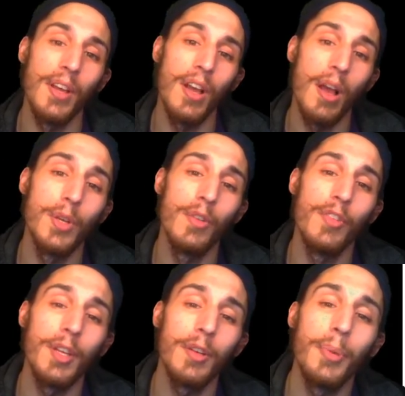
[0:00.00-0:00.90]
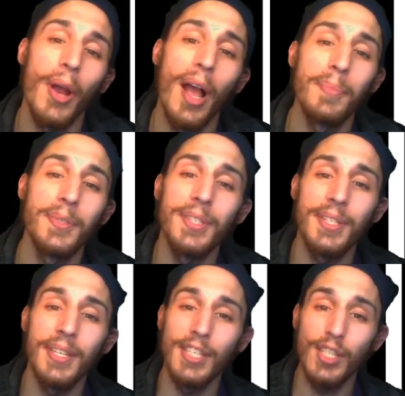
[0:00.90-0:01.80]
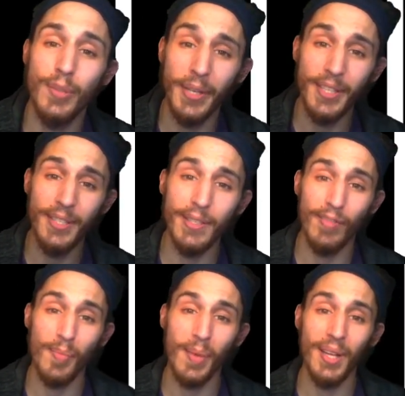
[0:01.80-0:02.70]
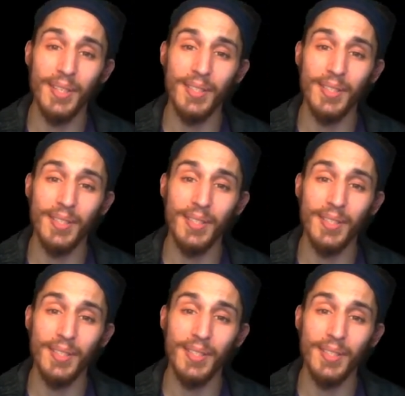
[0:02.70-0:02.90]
Observing perhaps any speeds of the mind,